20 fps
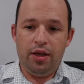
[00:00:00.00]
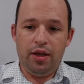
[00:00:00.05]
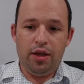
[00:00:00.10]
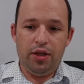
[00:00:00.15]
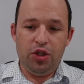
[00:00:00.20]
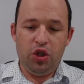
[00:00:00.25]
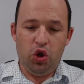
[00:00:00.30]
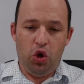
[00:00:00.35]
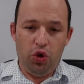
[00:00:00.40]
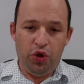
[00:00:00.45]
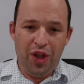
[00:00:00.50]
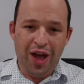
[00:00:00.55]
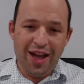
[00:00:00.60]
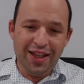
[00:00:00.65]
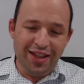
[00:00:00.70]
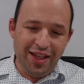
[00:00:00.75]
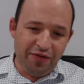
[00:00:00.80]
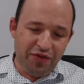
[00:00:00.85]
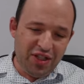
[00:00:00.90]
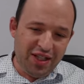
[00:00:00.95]
So knight
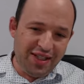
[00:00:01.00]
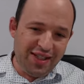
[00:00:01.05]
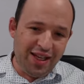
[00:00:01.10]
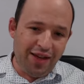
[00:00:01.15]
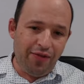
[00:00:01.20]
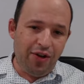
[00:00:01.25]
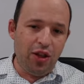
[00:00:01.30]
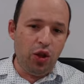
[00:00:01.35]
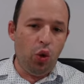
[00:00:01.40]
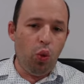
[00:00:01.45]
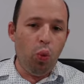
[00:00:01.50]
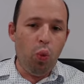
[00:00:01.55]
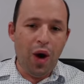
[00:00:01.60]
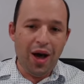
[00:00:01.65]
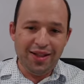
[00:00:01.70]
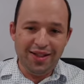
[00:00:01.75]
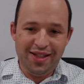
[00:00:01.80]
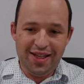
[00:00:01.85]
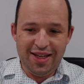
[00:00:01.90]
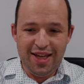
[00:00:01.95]
fd7,
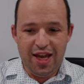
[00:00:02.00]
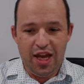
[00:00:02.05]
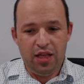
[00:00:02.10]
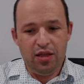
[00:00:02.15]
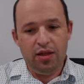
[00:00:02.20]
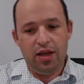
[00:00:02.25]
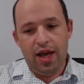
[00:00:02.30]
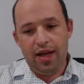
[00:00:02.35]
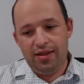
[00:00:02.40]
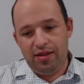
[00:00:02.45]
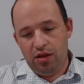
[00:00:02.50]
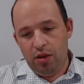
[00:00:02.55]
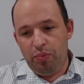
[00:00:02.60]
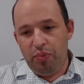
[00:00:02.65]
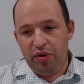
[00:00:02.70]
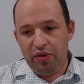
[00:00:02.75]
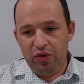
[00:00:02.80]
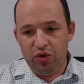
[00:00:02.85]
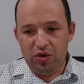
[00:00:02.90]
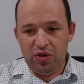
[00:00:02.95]
once again, as in the
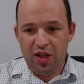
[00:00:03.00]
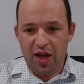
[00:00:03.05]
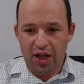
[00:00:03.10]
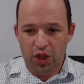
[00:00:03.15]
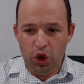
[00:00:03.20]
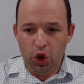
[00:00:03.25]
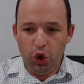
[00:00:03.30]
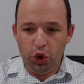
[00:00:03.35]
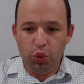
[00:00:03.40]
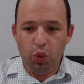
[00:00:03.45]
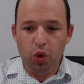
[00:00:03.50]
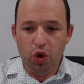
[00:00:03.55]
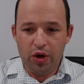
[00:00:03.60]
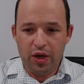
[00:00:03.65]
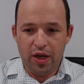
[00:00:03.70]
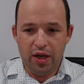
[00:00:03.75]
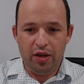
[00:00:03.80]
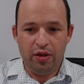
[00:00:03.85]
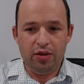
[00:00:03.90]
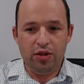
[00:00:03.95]
previous line, not
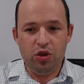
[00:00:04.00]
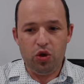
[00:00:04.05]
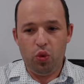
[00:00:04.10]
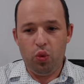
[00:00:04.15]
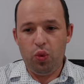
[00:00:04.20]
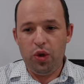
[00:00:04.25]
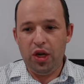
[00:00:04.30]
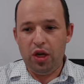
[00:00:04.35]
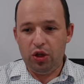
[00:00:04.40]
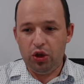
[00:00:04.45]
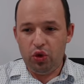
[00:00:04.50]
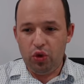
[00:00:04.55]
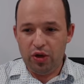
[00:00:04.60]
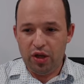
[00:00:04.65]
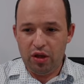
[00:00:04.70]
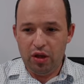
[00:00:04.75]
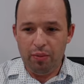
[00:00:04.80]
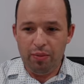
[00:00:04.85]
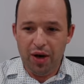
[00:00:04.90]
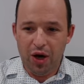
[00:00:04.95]
working. So we are
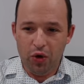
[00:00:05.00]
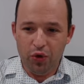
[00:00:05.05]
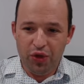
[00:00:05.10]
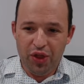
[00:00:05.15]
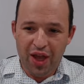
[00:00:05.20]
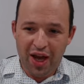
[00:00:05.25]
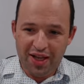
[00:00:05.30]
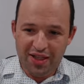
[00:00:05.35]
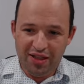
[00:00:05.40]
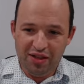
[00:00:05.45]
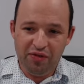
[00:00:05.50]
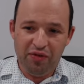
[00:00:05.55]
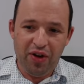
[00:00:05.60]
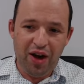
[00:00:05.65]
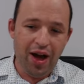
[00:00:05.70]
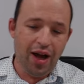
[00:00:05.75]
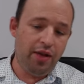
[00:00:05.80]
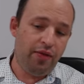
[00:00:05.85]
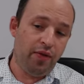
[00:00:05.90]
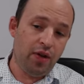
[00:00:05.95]
talking about knight
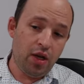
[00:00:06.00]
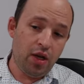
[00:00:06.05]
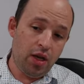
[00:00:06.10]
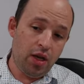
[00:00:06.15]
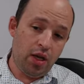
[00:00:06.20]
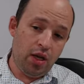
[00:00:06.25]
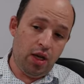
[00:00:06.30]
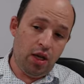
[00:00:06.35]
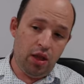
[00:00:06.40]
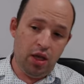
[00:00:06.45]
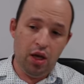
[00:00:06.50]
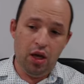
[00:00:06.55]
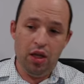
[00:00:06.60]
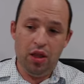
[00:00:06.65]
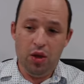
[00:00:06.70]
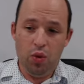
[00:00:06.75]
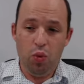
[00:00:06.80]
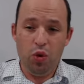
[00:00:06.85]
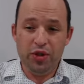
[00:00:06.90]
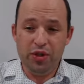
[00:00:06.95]
d5. There
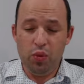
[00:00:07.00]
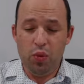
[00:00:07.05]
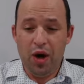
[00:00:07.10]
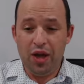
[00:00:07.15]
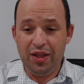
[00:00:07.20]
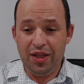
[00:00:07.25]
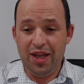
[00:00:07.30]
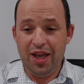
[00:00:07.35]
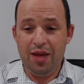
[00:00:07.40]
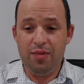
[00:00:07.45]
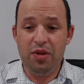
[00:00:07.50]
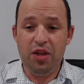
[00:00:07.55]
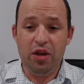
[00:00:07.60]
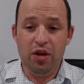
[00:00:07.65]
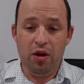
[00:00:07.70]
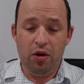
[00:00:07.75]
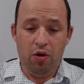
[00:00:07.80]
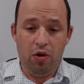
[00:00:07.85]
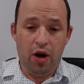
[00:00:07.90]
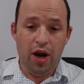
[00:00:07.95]
was one game
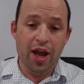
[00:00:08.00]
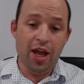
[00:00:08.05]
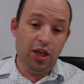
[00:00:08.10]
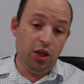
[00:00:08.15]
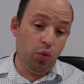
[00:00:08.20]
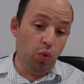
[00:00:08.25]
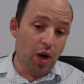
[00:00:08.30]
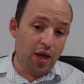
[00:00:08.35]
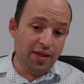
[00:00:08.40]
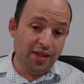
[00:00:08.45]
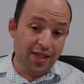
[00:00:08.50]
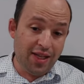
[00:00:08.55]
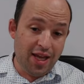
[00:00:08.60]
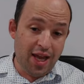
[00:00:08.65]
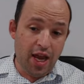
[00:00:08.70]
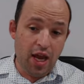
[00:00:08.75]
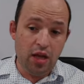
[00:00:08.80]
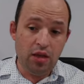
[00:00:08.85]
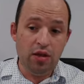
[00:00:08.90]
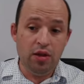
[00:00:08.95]
here. And once
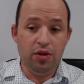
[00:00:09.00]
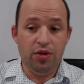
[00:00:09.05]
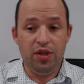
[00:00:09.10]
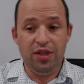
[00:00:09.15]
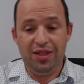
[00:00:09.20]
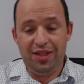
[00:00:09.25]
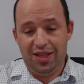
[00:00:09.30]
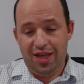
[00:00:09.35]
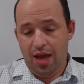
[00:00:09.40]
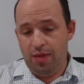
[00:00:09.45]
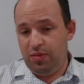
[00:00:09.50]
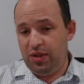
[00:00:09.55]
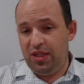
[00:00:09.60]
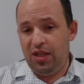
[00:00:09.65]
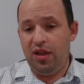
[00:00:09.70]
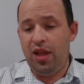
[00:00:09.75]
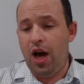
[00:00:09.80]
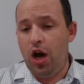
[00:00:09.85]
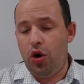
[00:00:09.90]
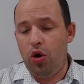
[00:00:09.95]
again, the same
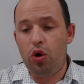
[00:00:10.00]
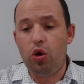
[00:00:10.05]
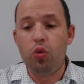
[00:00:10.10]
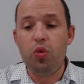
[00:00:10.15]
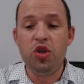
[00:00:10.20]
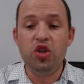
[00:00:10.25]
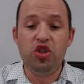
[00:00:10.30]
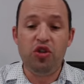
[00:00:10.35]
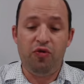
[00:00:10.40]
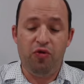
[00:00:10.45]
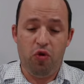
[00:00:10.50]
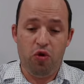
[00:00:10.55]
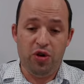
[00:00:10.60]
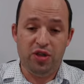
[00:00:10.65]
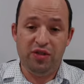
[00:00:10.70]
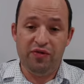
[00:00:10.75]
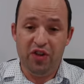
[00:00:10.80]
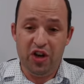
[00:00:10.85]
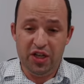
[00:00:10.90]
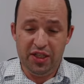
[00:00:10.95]
scenario. Queen g4 is
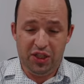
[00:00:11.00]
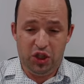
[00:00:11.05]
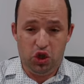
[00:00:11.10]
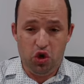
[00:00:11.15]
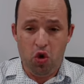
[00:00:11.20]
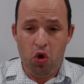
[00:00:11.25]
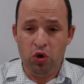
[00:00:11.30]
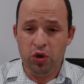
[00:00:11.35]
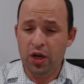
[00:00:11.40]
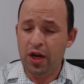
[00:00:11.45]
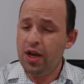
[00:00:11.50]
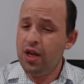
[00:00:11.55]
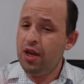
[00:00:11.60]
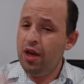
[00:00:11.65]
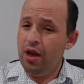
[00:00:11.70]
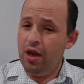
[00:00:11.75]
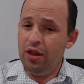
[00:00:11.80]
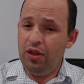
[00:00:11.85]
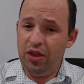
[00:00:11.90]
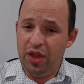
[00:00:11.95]
very strong.
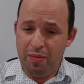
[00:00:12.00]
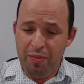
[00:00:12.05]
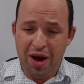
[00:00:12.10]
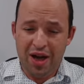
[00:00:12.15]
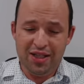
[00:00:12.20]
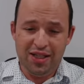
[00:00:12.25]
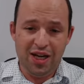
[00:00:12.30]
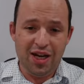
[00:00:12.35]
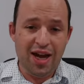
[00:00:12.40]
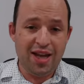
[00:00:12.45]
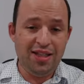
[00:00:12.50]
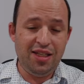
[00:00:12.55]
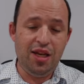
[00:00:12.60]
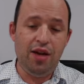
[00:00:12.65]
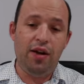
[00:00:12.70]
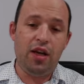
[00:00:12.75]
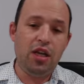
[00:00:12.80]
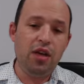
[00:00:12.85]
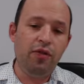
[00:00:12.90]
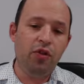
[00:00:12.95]
Thematic
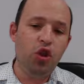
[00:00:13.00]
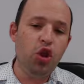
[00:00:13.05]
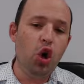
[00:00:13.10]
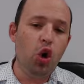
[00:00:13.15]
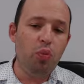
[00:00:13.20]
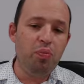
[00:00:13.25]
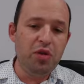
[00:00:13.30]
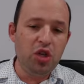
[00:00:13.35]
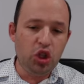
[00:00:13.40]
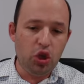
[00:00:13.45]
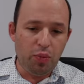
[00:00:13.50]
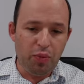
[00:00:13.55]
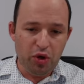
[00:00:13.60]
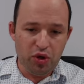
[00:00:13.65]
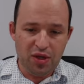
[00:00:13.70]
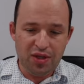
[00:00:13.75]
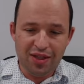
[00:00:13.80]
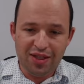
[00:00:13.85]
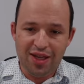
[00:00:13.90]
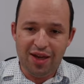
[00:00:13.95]
idea. Even though bishop on
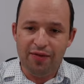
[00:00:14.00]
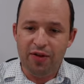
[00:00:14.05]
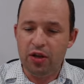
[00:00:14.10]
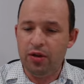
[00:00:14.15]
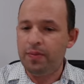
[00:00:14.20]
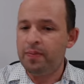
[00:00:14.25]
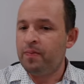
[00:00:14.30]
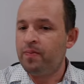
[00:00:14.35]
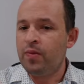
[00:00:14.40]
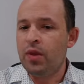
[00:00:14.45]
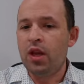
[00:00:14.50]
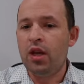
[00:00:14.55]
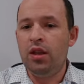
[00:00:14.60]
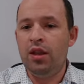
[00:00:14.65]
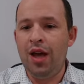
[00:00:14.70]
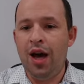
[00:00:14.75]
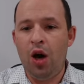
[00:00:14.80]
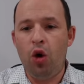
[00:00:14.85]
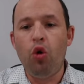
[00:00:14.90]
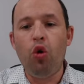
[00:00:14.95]
e7,
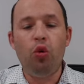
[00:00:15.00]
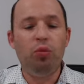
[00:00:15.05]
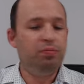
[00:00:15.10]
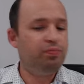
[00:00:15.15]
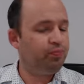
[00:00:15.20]
now